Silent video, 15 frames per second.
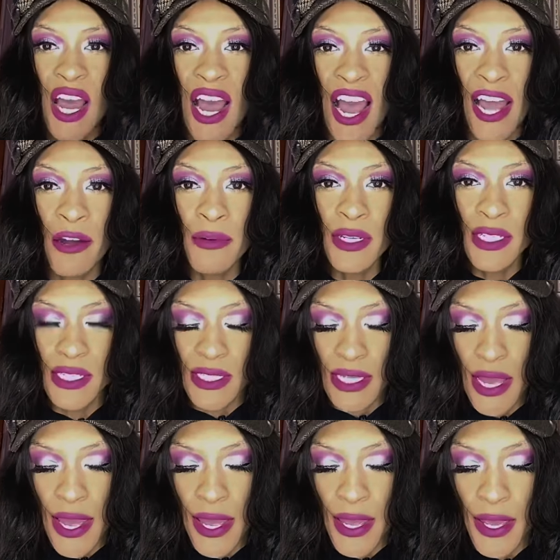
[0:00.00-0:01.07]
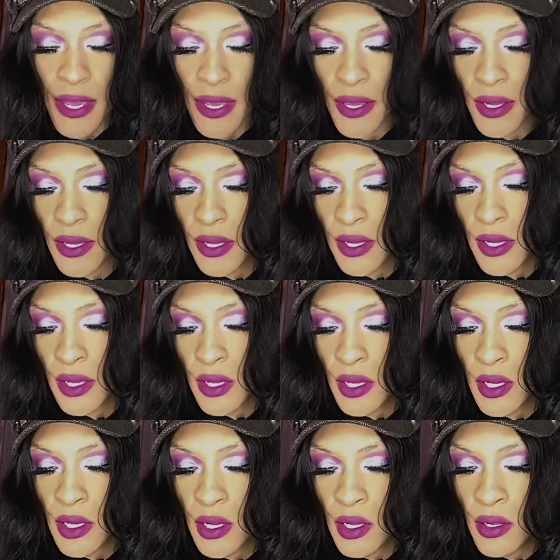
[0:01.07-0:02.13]
I would say
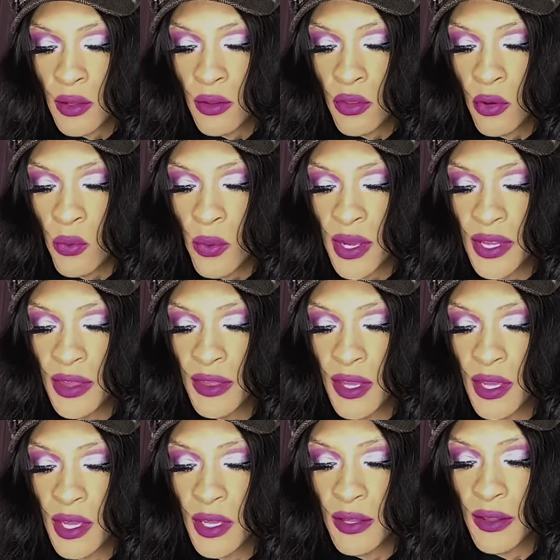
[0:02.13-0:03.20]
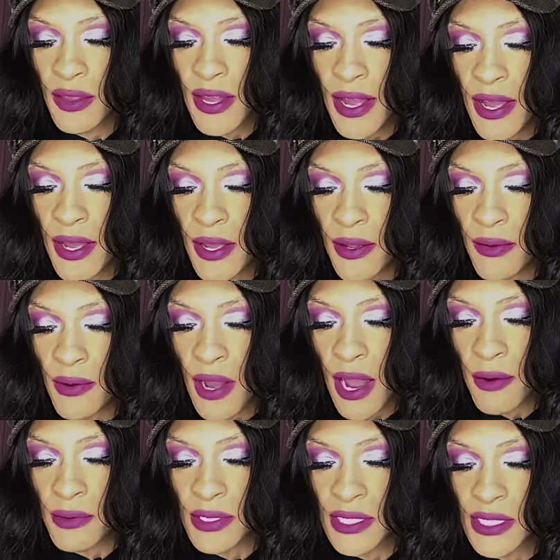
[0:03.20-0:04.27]
the one thing that I
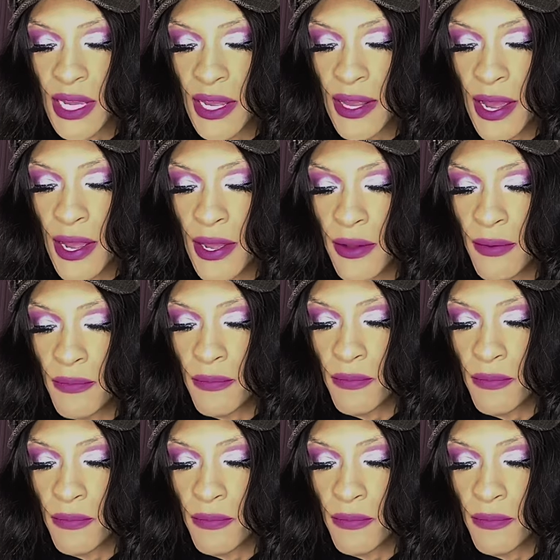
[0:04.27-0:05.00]
would say that